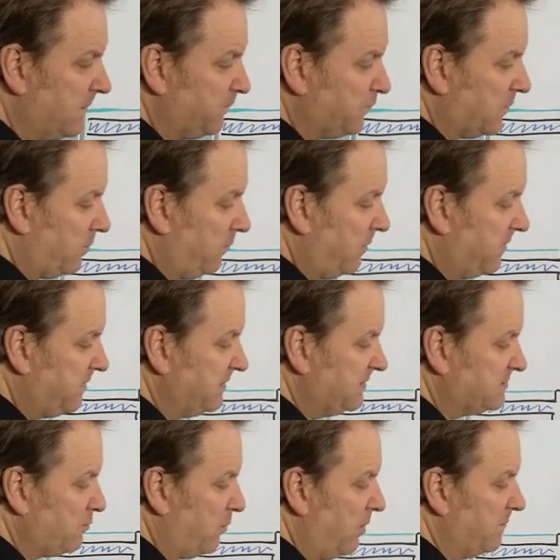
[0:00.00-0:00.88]
where
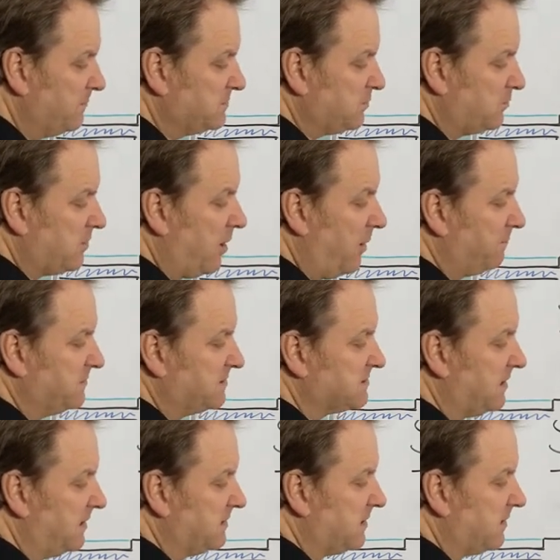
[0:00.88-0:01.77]
these worms would go up the
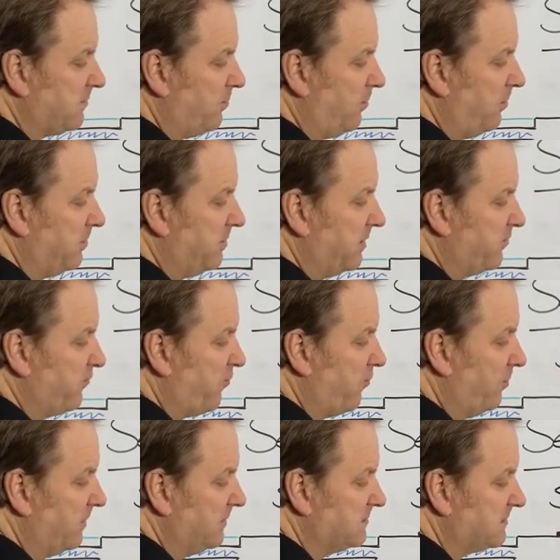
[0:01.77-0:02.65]
side of the wall, they'd
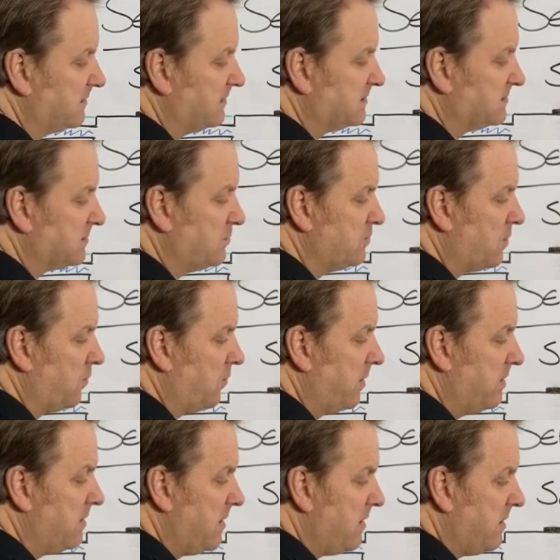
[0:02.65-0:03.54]
crawl into their soakaway,